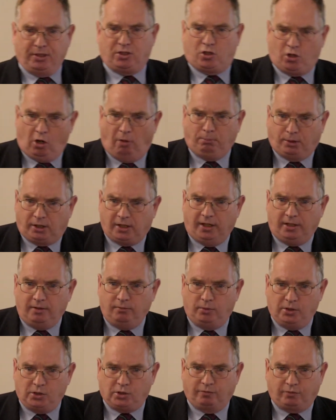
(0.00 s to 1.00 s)

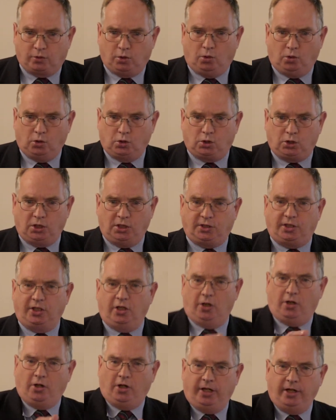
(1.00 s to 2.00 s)
Potemkin, which of course is
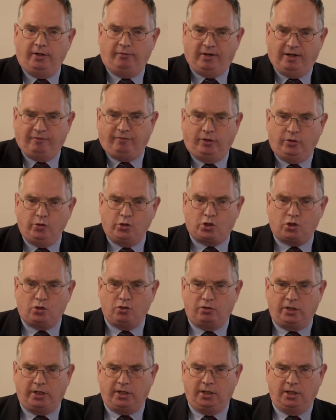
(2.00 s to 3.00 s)
the earlier
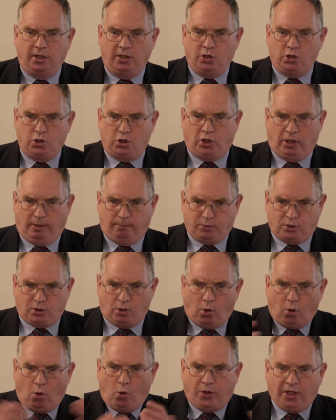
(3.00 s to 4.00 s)
revolutionary ship.
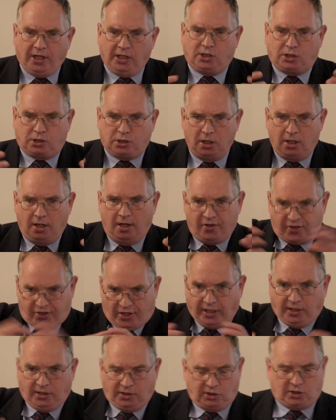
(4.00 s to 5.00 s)
So all these
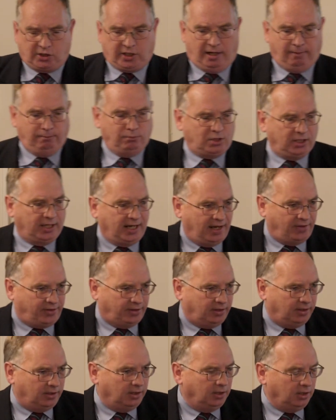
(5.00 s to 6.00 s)
things come
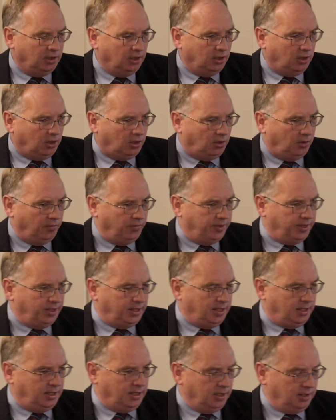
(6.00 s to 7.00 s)
together on
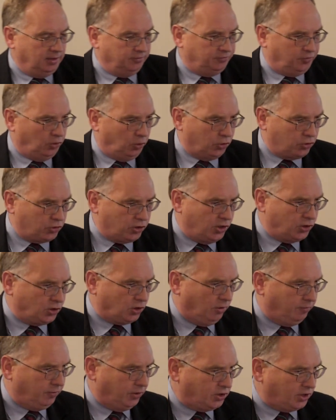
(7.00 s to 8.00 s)
the
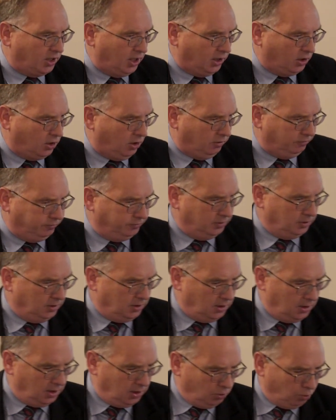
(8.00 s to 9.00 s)
fortress of Ochakov,
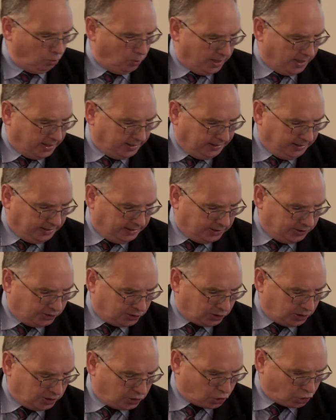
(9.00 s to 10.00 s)
where he
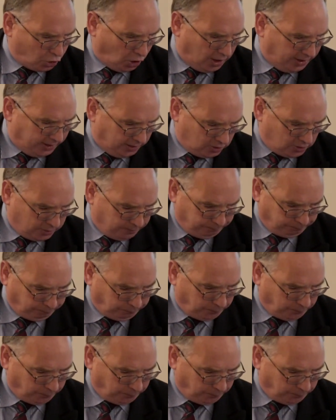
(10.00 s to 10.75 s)
is tried.